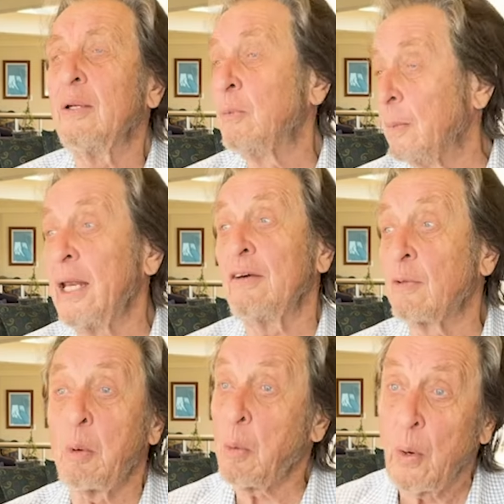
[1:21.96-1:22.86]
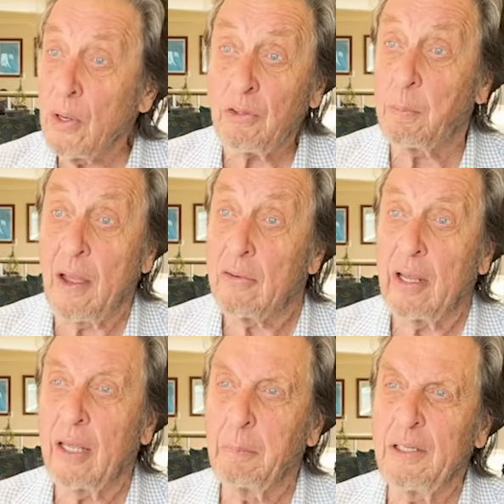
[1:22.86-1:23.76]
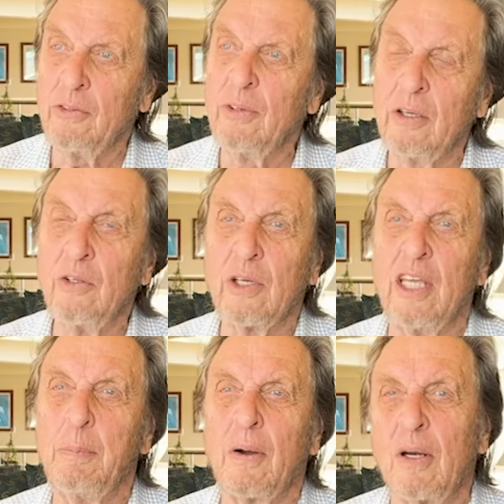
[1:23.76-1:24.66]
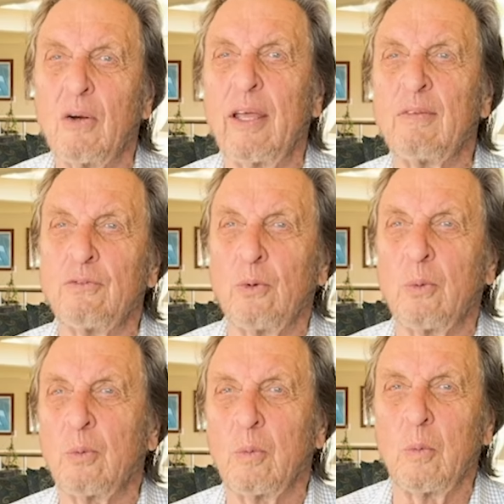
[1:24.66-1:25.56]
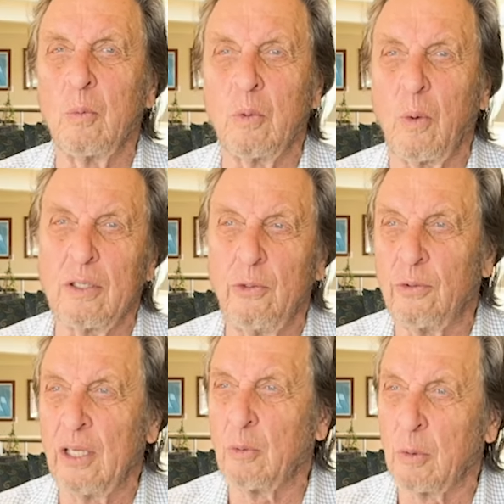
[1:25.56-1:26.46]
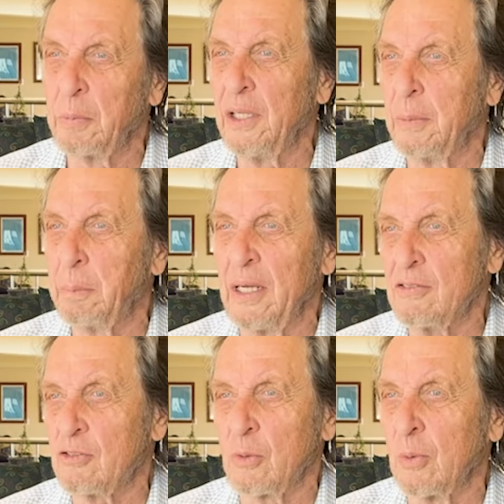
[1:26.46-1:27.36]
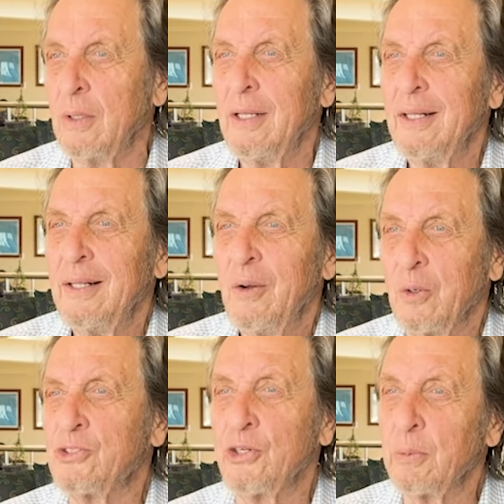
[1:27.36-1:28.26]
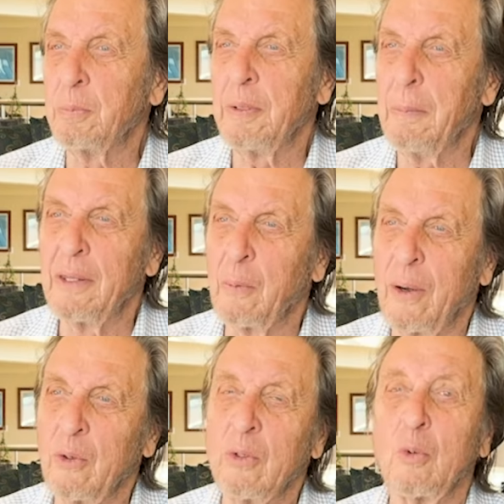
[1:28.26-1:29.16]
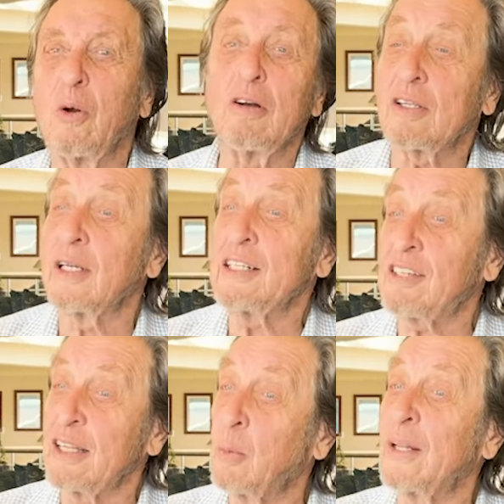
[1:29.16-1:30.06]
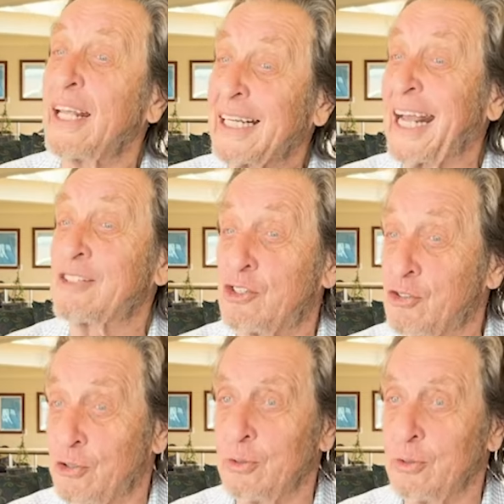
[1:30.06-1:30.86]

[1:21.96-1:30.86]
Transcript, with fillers: and many of them were worth marrying, but you know, you keep on looking for the one you think will be the best, or should be the one, or the one, let's say the one that catches